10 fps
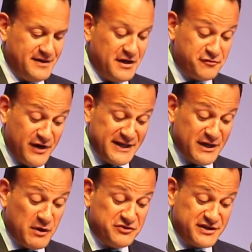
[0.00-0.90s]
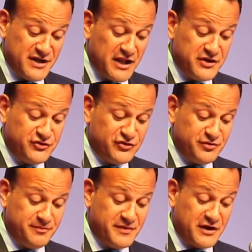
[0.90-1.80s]
And finally, I want to
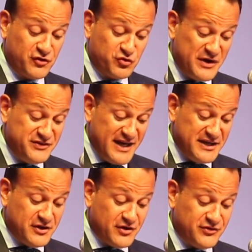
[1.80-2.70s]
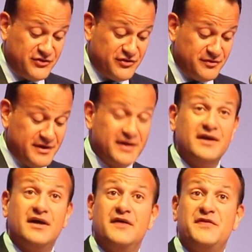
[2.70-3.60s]
acknowledge that for 28 years,
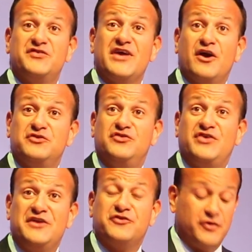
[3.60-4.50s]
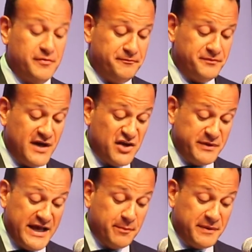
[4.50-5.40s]
this Heritage Centre has been
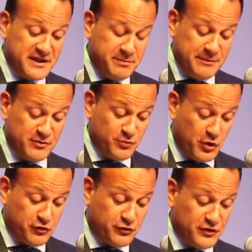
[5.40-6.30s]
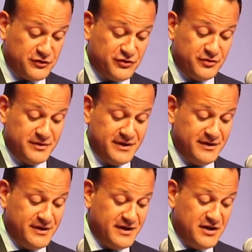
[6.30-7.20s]
helping the people of Waterford
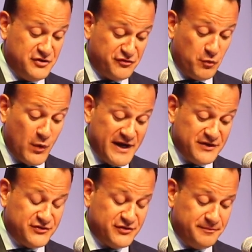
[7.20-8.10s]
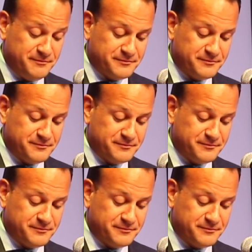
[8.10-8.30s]
in different ways.